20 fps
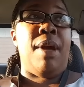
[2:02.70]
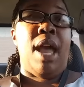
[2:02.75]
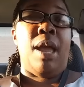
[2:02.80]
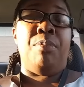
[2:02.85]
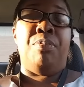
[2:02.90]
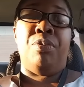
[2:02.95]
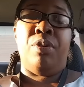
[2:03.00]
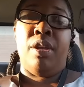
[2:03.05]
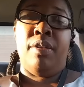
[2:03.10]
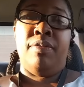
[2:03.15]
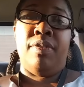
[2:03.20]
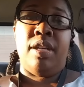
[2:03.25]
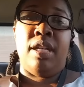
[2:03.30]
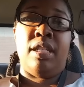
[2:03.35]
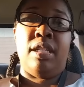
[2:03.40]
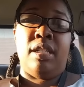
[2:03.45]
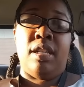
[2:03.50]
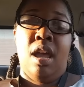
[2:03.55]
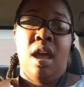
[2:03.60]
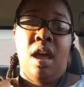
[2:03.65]
my
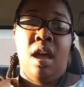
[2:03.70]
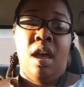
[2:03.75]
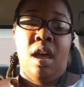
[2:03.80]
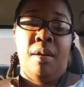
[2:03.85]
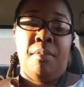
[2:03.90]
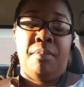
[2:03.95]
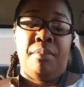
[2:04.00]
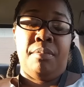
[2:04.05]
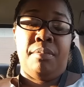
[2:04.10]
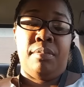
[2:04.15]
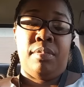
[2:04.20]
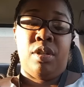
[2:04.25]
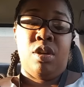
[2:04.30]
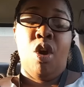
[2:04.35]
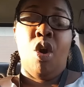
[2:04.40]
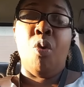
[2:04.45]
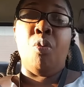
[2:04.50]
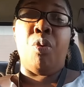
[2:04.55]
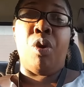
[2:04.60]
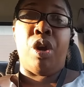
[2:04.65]
previous um,
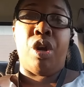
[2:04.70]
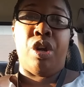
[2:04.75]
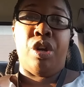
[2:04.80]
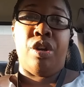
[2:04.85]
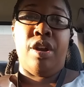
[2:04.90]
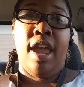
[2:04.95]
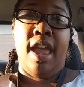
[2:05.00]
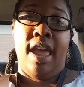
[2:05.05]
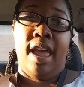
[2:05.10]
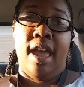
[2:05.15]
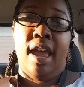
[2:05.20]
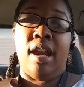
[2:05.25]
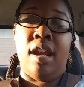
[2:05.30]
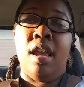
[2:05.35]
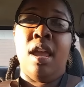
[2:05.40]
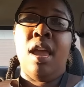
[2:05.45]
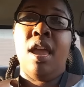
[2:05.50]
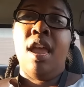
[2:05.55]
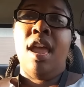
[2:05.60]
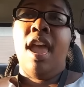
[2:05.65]
co-worker had.
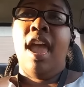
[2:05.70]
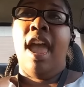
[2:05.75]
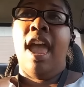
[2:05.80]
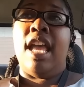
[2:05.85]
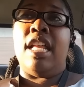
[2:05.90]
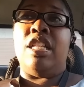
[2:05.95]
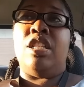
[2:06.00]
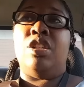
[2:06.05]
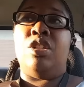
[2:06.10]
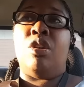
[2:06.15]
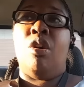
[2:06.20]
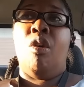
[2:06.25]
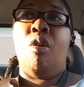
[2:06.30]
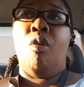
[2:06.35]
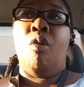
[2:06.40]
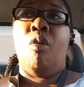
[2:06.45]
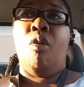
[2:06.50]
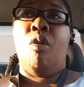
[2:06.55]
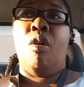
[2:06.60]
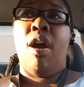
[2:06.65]
And
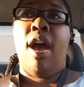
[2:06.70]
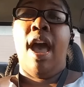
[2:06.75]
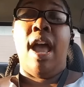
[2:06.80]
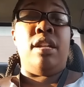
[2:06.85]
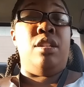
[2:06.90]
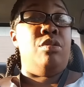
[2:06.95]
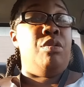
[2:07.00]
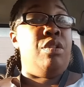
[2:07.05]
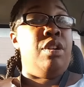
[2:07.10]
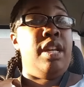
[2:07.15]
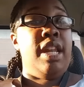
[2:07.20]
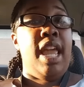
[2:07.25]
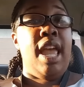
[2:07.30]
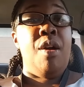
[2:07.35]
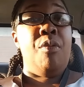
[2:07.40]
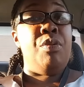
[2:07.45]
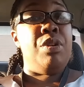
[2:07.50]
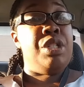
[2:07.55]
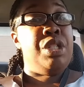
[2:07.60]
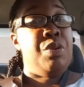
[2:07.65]
so I told her
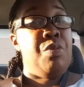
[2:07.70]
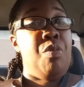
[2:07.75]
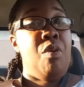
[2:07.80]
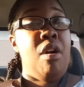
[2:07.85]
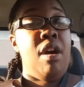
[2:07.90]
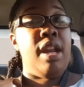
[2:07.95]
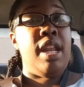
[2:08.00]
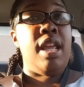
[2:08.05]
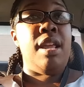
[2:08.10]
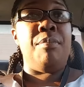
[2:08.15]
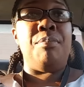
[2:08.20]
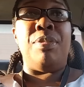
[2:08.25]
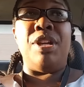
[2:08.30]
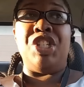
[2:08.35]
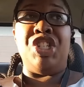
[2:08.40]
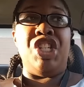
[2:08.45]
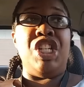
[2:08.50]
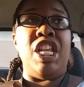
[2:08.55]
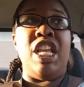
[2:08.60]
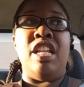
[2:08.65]
dad what she wanted,
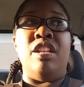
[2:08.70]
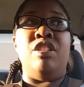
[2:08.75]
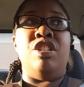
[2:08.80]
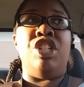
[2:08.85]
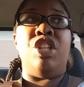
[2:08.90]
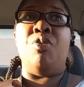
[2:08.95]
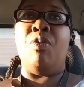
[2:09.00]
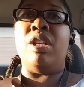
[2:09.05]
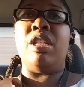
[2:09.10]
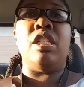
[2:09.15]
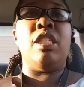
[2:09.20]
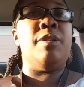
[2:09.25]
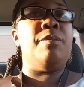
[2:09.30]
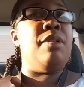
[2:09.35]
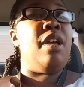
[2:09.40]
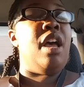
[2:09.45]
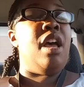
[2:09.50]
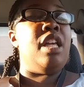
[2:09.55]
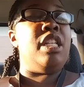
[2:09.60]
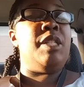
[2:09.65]
but she didn't, she wasn't
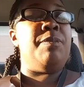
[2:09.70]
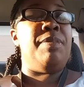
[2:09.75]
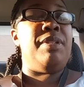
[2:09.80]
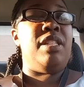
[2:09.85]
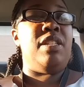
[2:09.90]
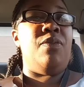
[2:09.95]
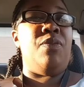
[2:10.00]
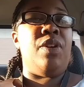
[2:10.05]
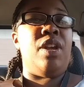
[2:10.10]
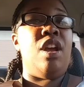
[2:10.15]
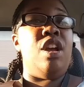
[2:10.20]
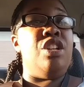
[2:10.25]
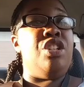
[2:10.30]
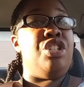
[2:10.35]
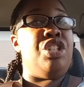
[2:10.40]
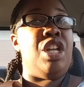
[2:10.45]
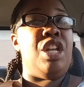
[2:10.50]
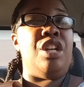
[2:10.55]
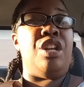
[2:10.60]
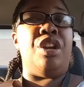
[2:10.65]
uh, specific on
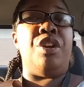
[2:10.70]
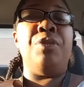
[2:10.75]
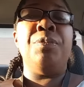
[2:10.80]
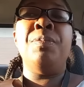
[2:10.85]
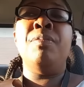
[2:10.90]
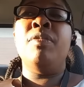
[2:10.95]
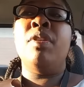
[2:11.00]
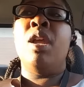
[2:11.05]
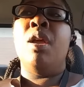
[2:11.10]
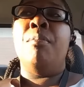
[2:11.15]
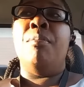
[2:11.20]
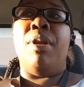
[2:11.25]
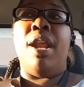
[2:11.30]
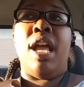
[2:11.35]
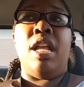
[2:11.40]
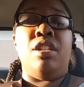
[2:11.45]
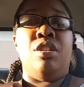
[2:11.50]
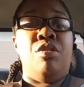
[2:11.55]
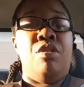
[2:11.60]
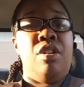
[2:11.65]
gender, but
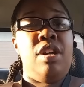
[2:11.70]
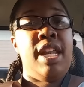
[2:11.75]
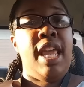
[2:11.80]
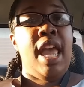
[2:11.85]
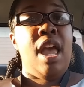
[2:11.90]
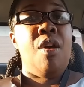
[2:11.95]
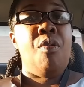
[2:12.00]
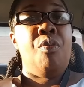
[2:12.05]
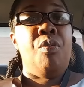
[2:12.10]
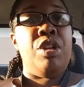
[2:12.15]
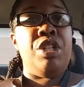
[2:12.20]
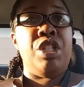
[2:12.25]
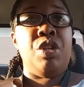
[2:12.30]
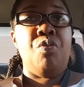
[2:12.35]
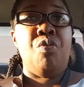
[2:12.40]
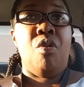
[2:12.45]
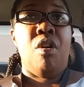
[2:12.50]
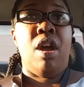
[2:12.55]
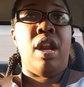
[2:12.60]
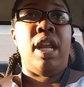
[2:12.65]
I told her dad what she
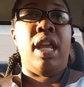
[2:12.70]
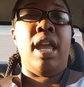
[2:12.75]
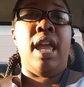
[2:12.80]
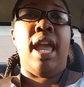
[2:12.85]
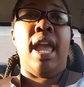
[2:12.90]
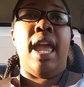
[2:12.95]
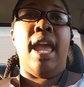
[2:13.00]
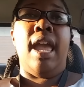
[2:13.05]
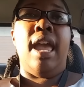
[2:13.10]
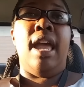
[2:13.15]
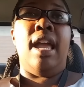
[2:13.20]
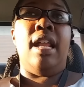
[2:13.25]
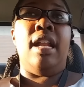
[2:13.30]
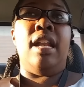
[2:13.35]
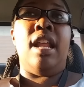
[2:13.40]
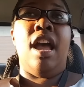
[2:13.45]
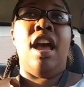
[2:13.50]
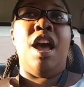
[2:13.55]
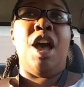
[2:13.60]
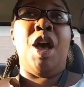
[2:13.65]
wanted.
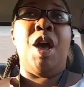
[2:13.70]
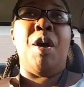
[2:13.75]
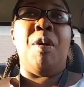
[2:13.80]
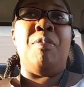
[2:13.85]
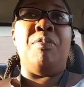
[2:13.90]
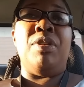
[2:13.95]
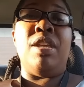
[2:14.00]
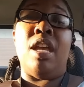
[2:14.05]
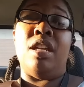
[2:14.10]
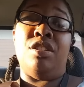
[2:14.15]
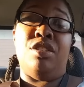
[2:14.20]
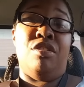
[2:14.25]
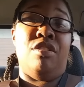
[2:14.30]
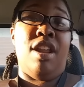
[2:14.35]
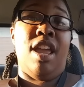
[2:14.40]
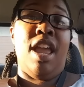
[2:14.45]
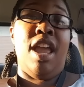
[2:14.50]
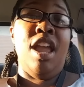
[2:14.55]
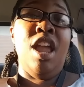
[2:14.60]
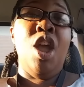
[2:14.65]
And um,
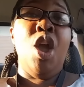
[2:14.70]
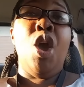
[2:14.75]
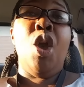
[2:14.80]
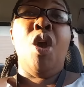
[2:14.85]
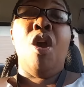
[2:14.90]
yesterday,